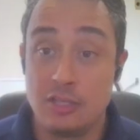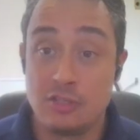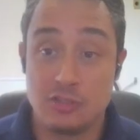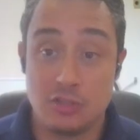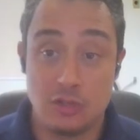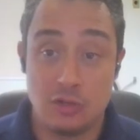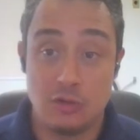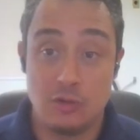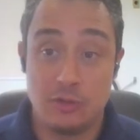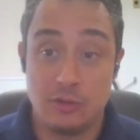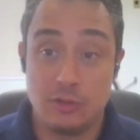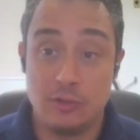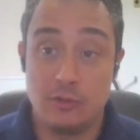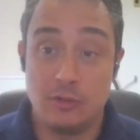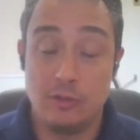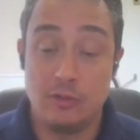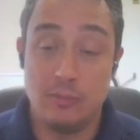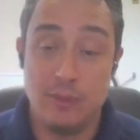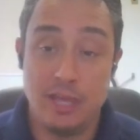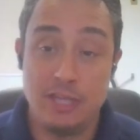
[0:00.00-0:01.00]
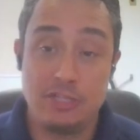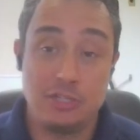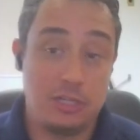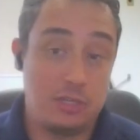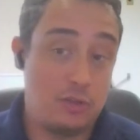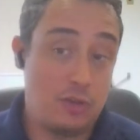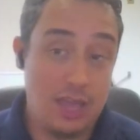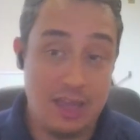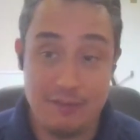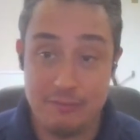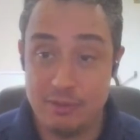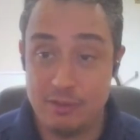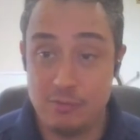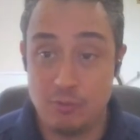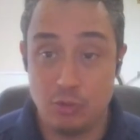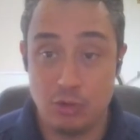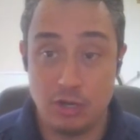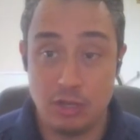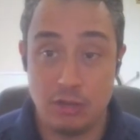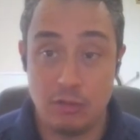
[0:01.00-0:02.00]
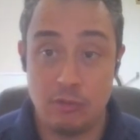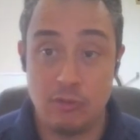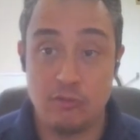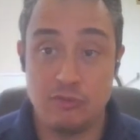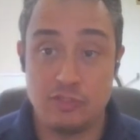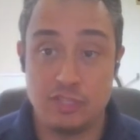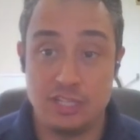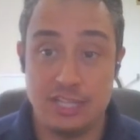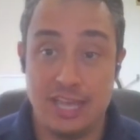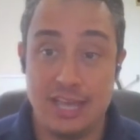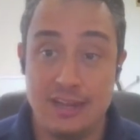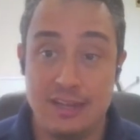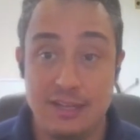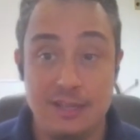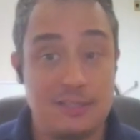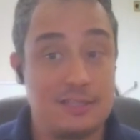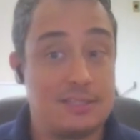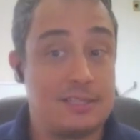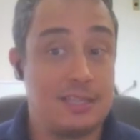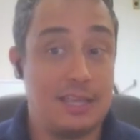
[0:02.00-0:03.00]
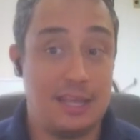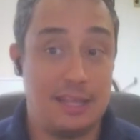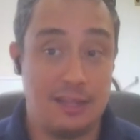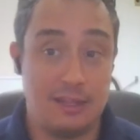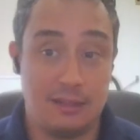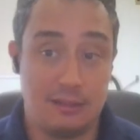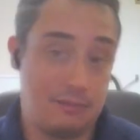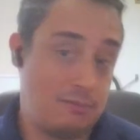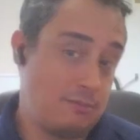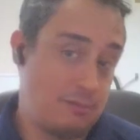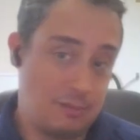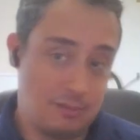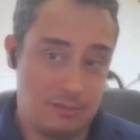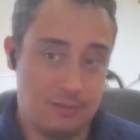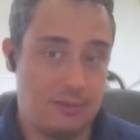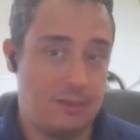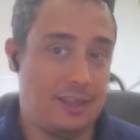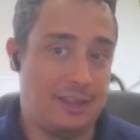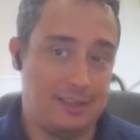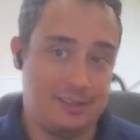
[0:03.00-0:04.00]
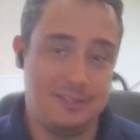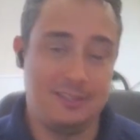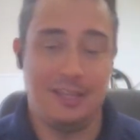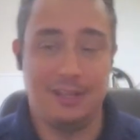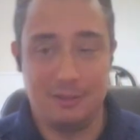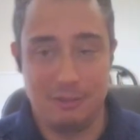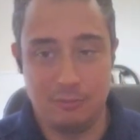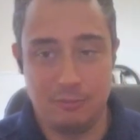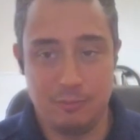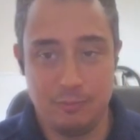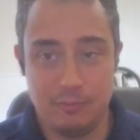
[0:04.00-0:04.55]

So you you mentioned you have been working with genetics and like I said,